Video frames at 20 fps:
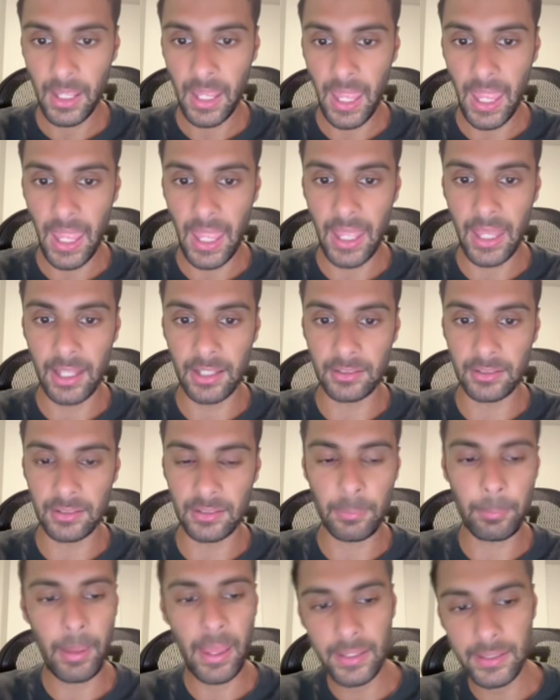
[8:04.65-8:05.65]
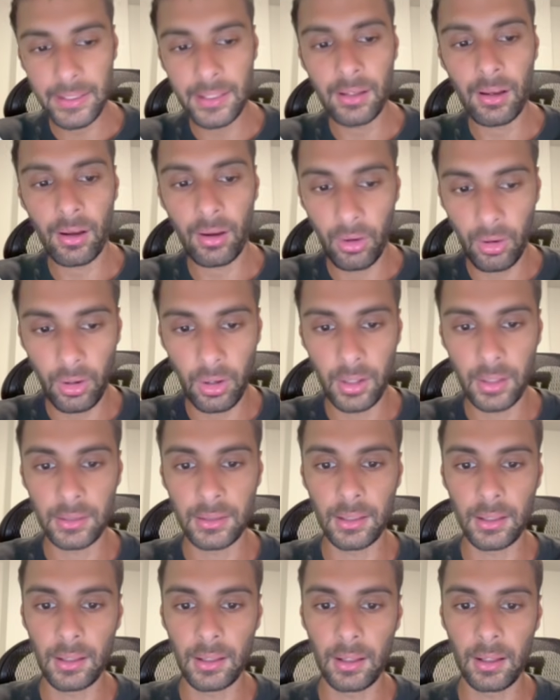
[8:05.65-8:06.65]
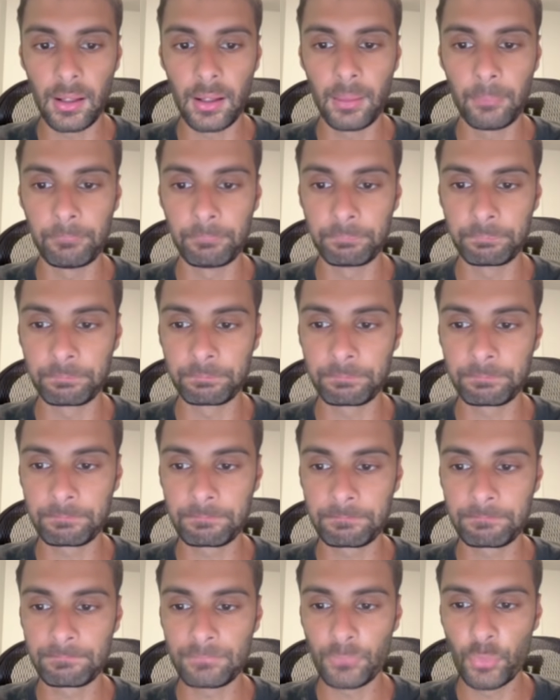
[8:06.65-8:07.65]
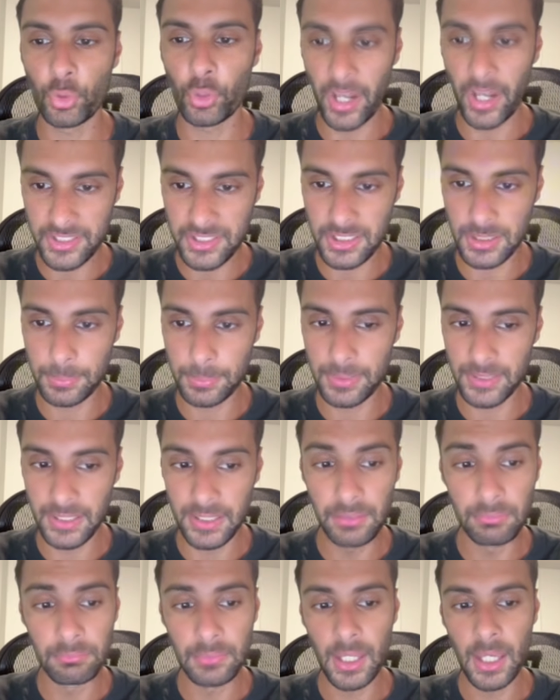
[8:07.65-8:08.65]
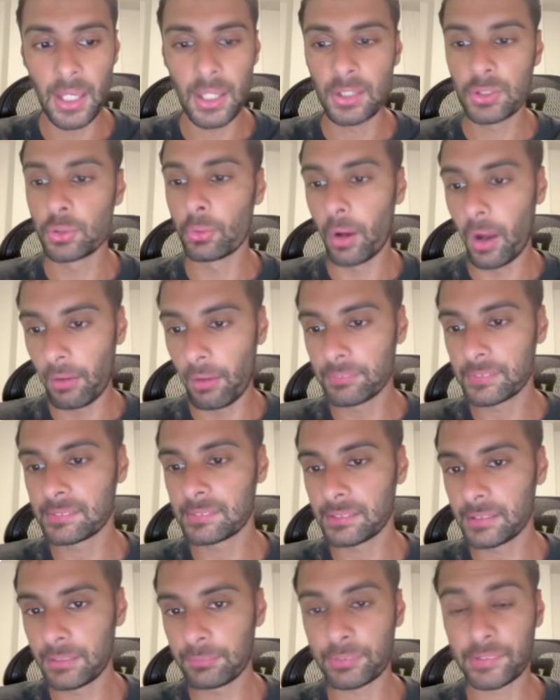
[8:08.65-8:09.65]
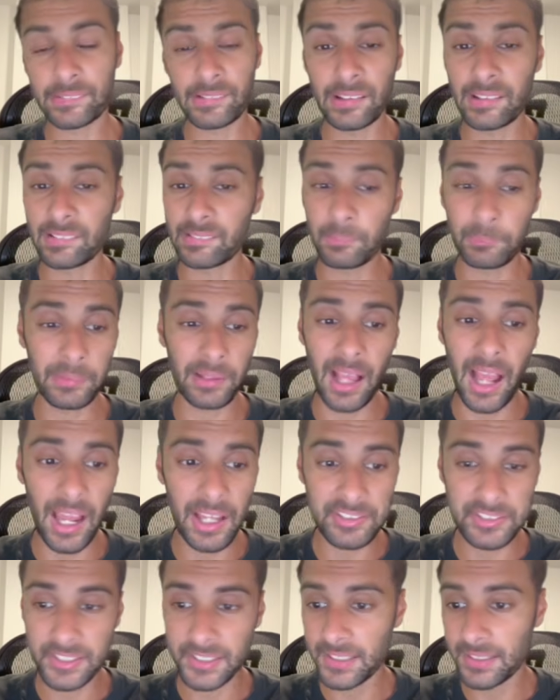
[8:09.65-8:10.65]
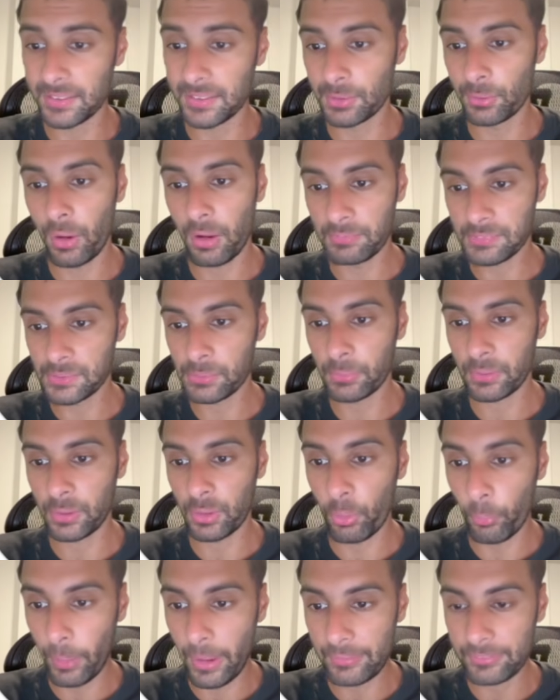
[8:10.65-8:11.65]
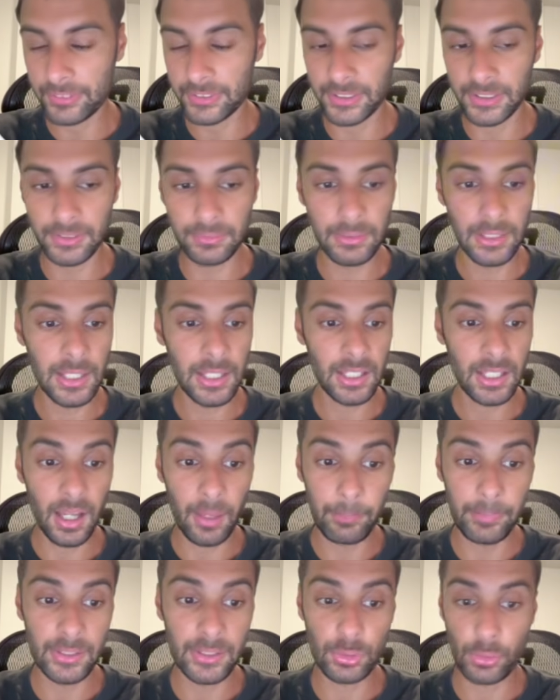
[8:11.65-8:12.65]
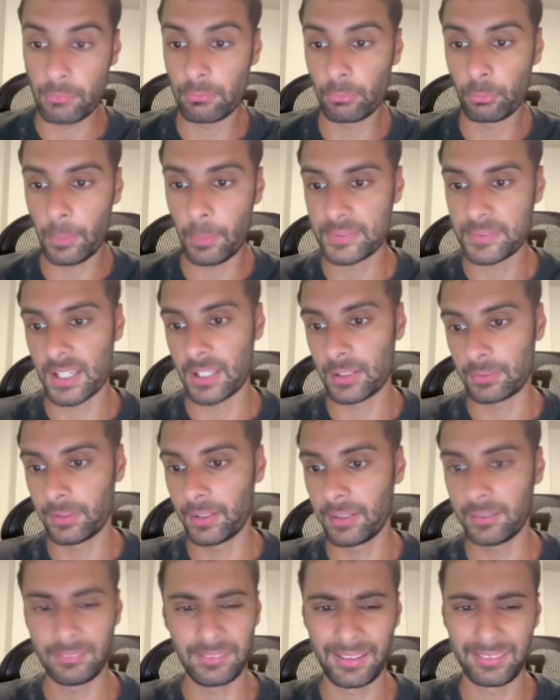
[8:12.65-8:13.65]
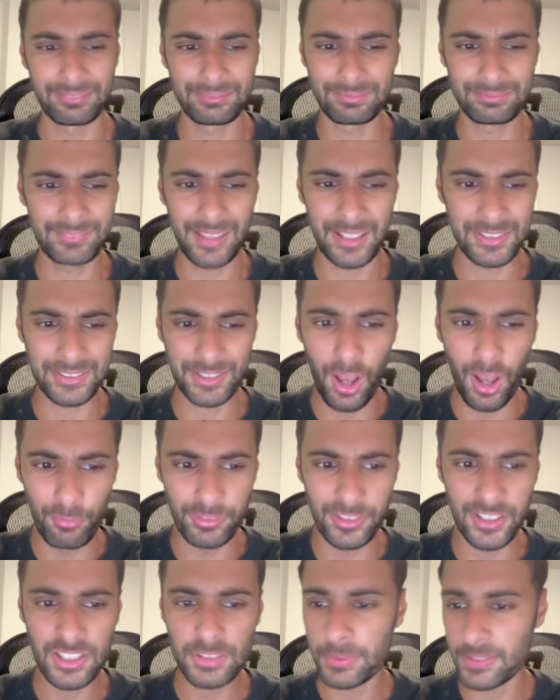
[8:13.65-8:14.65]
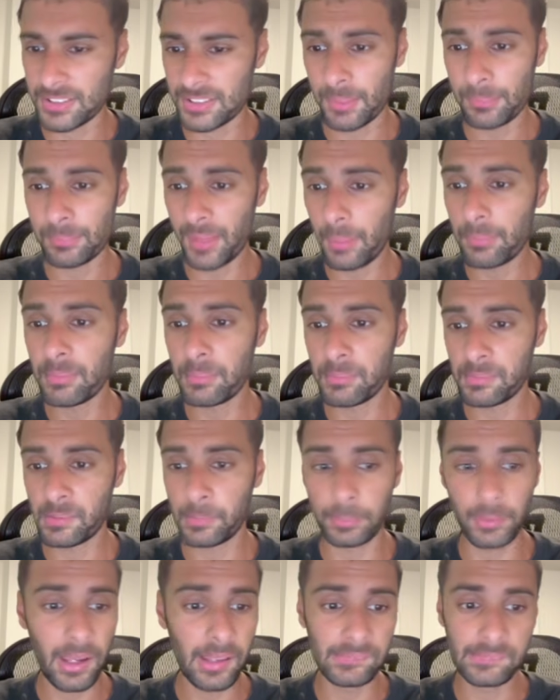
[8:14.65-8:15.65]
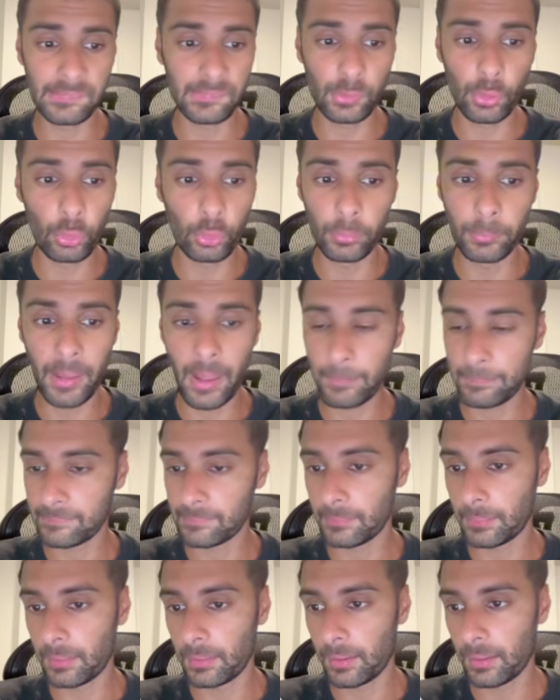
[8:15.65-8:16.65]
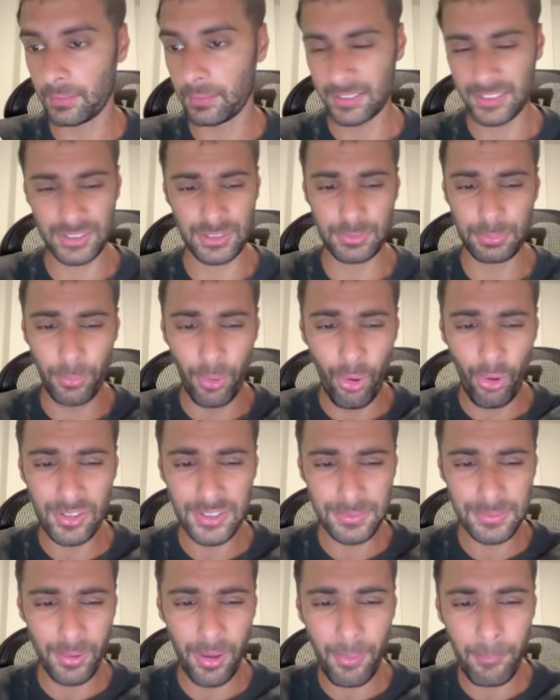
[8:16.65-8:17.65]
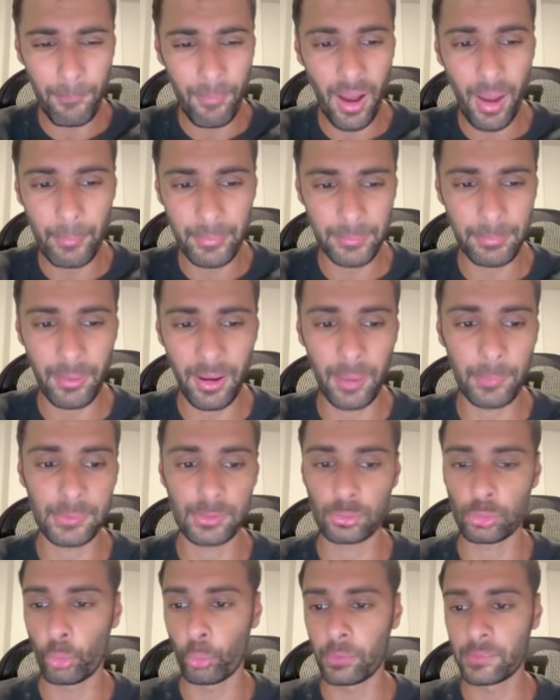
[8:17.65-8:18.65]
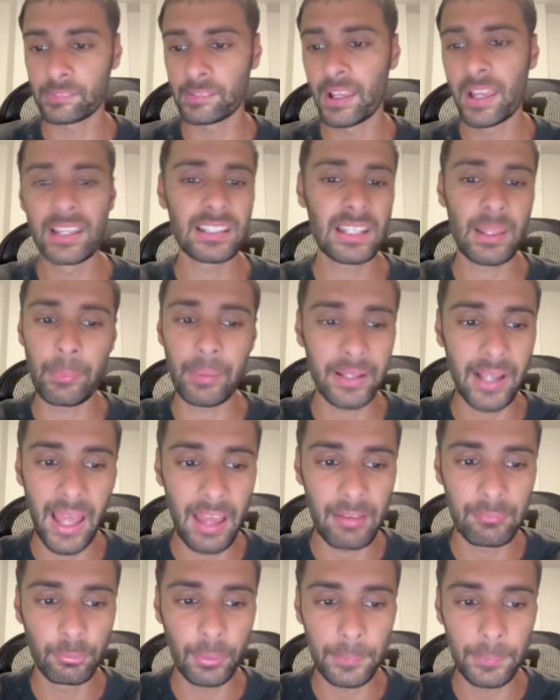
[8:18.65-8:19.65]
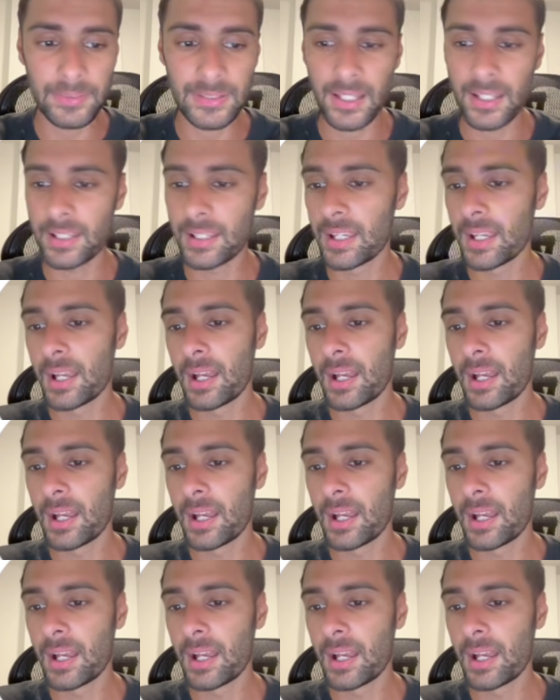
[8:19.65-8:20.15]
And depending on your ICP, you obviously, if you're selling something high ticket, you obviously want to go after companies who have a website, right? Like that's obvious, but sometimes you'd be surprised. These Google Maps, these small mom and pop stores, they might not have a website,